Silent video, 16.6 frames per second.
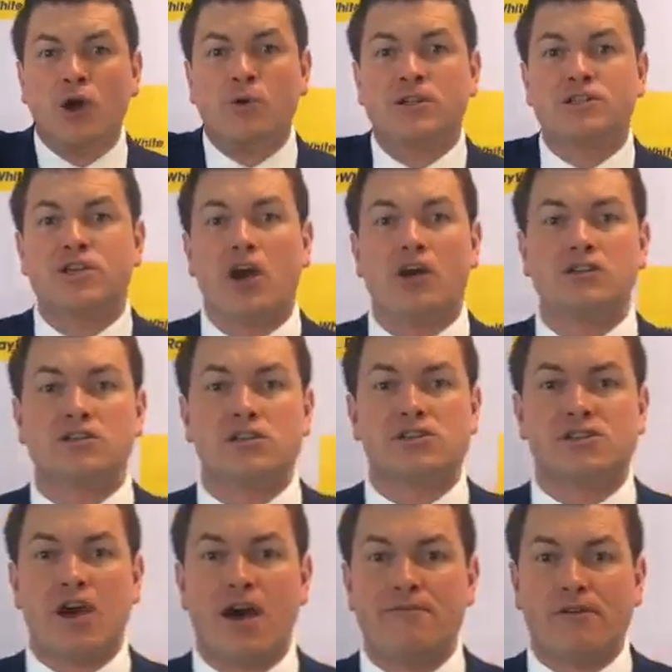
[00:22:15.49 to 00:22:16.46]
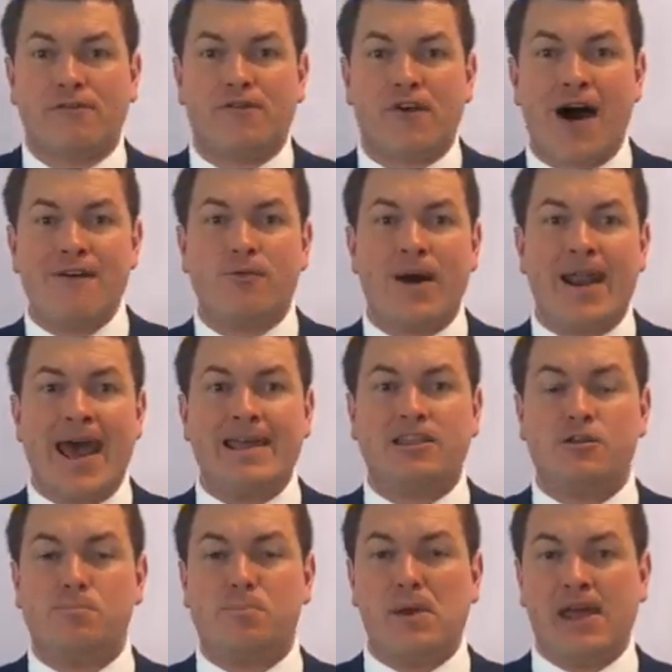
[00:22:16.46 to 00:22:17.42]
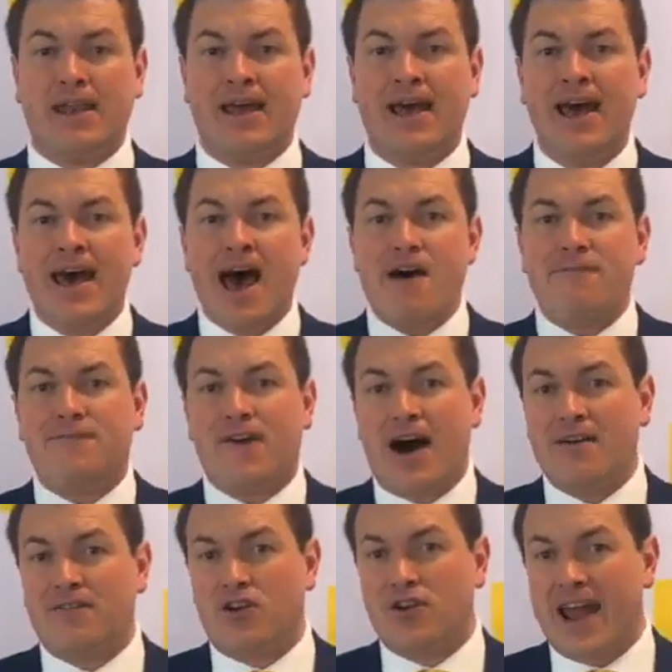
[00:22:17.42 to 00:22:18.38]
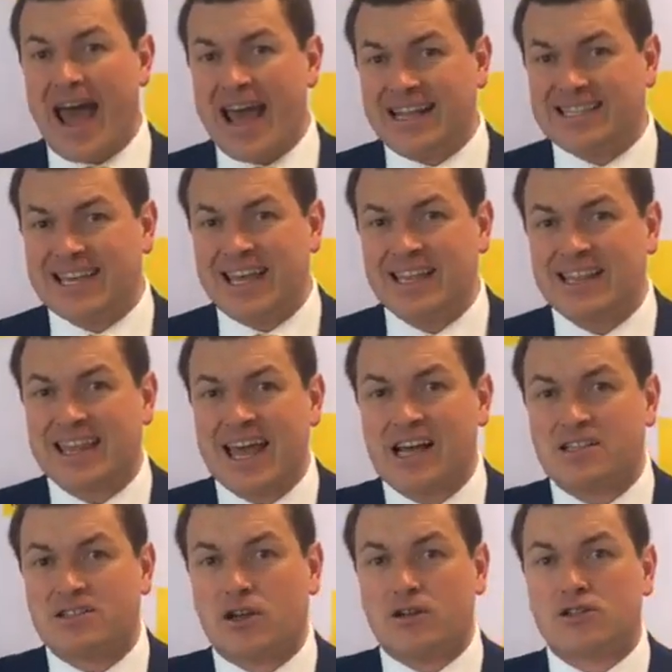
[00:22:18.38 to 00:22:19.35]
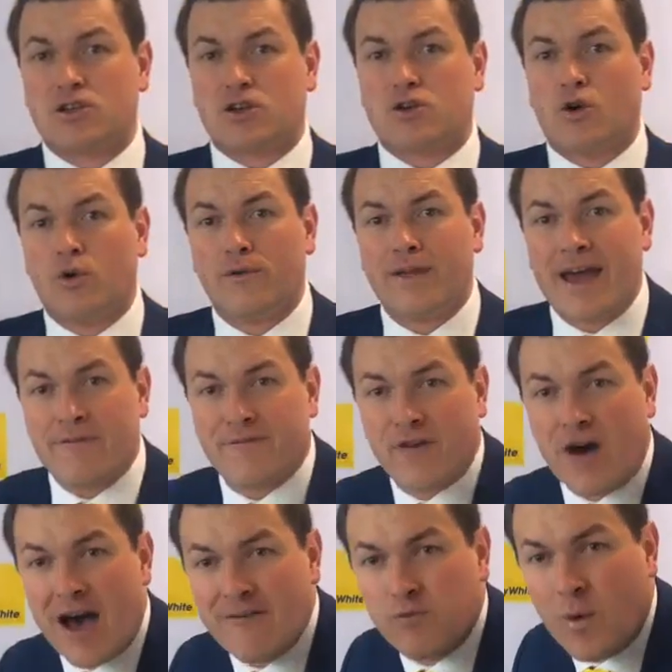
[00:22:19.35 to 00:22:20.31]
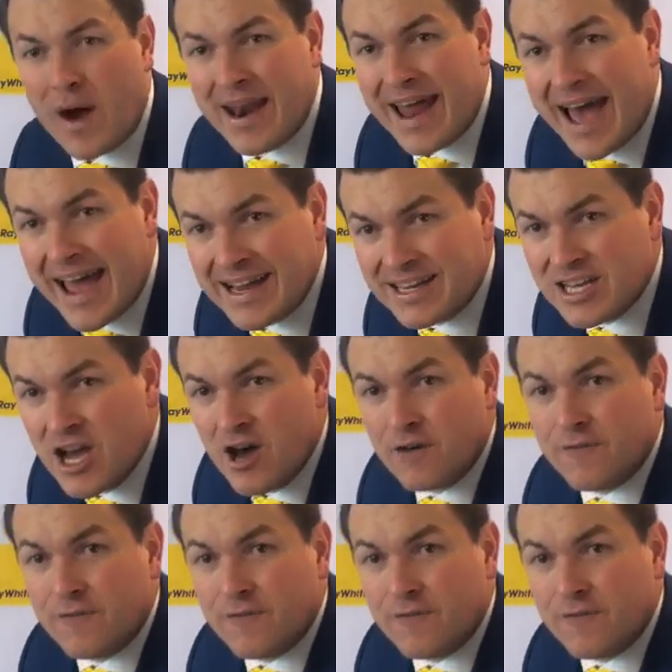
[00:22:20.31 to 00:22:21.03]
Returns the serve at 518 the bid. At $518,000 a call now. 518.